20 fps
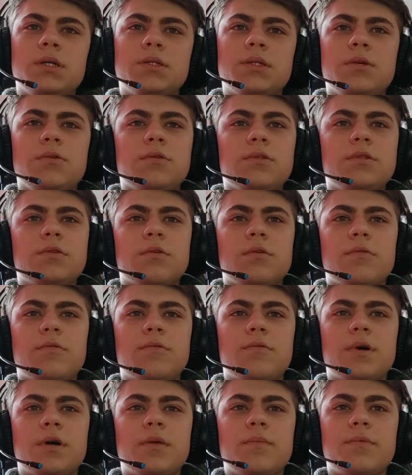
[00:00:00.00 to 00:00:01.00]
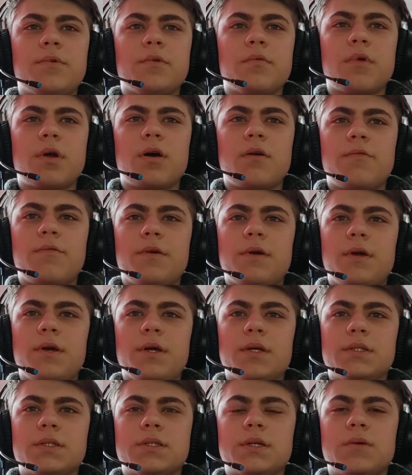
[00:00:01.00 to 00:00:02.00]
The use of
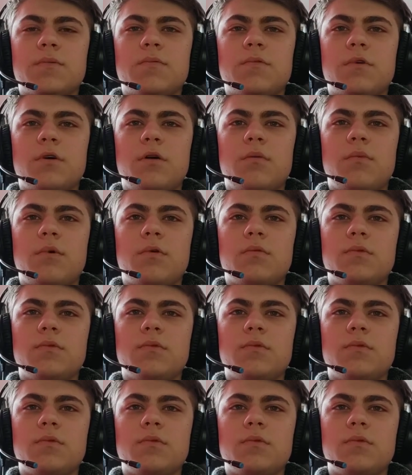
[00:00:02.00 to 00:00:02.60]
cryptography in some form